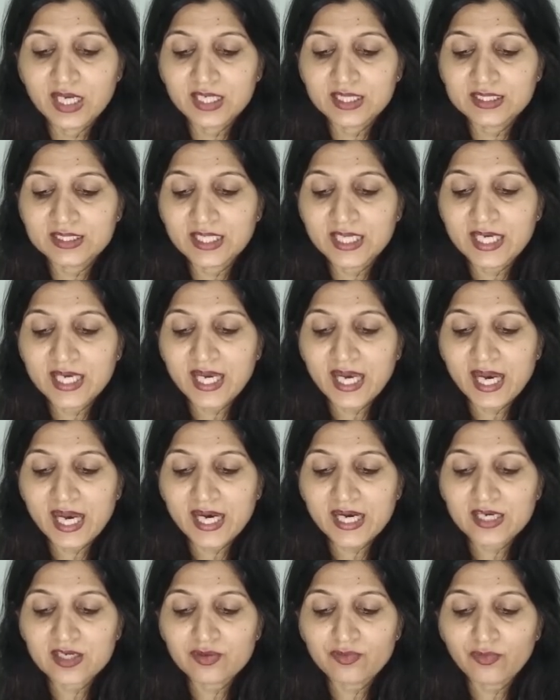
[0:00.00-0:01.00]
They
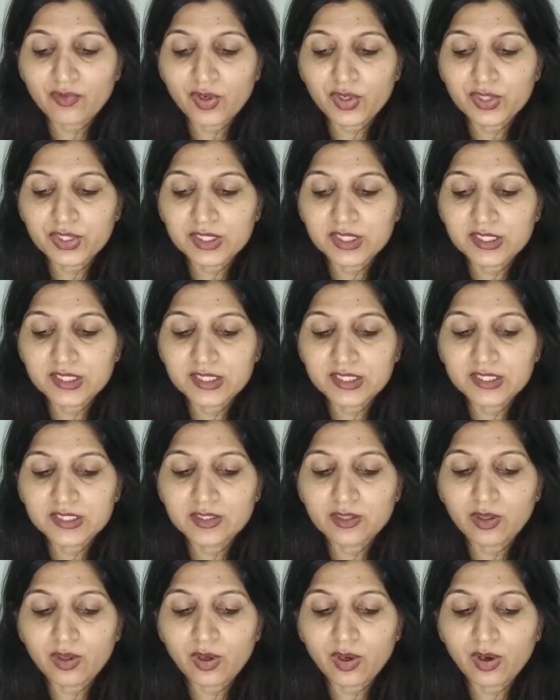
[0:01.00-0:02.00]
had
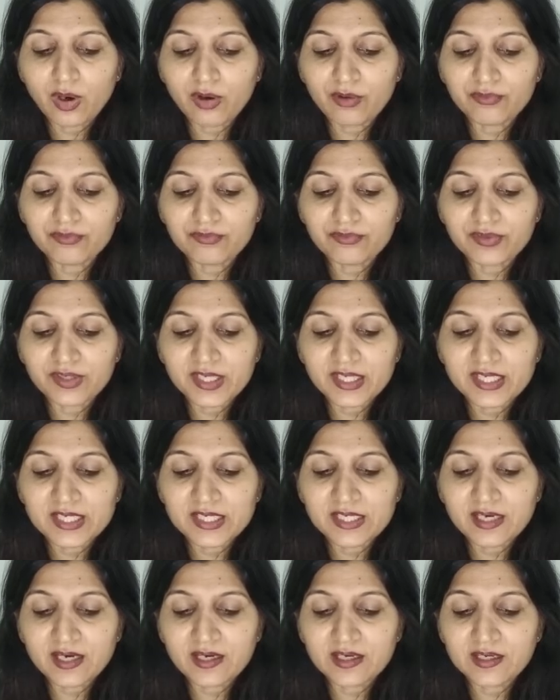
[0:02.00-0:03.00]
wandered off
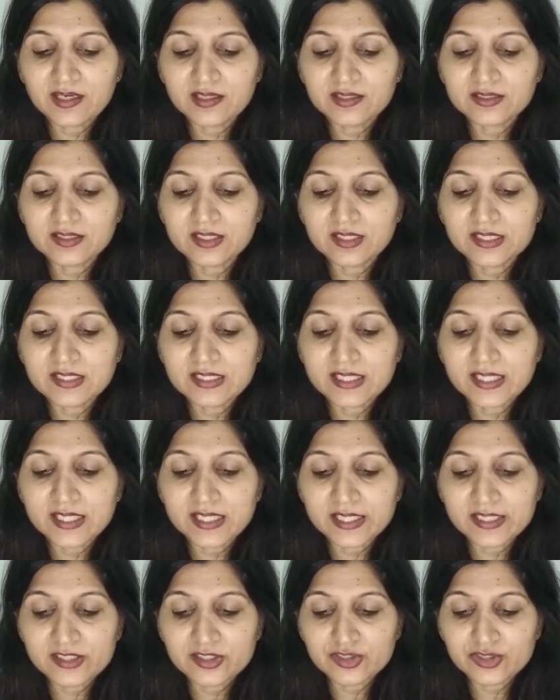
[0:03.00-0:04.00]
in another
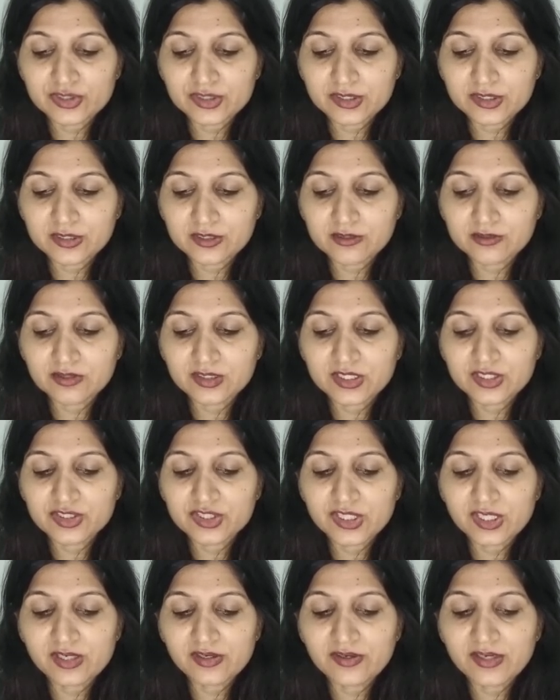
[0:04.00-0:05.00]
direction. The
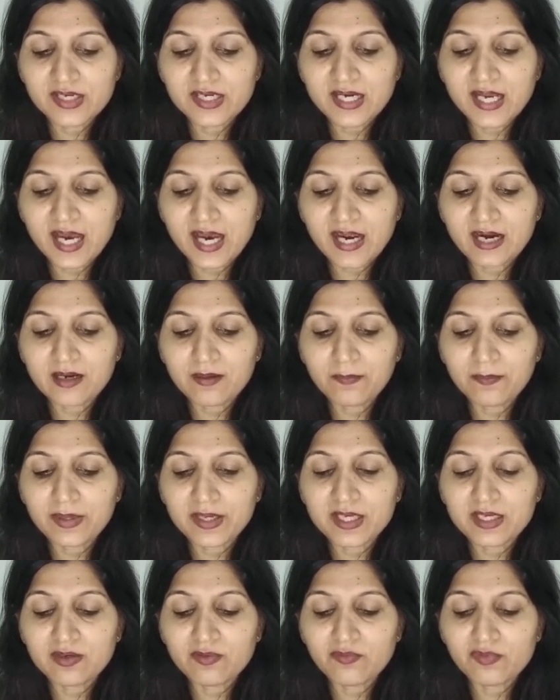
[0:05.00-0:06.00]
children had
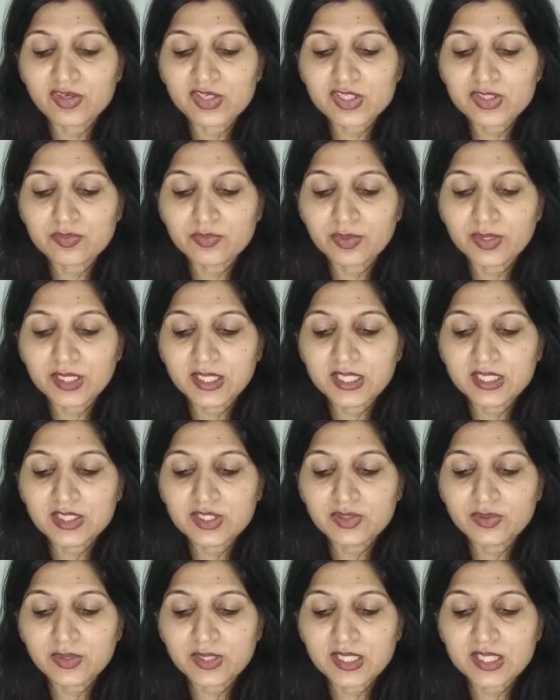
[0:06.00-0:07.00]
been whispering
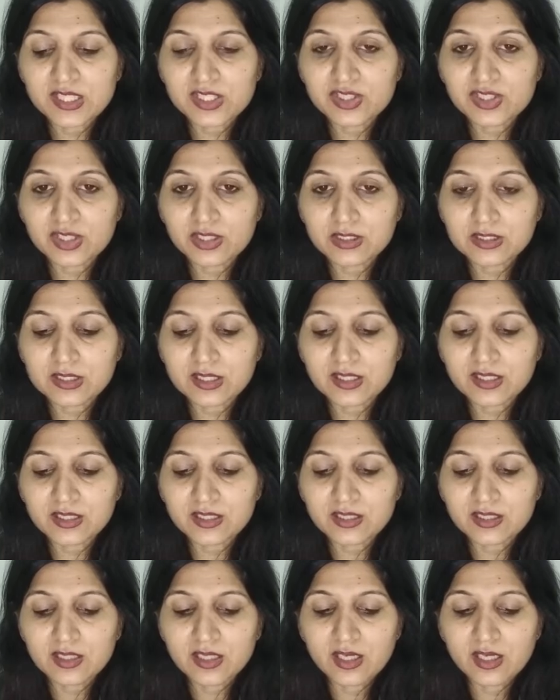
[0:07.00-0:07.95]
to each other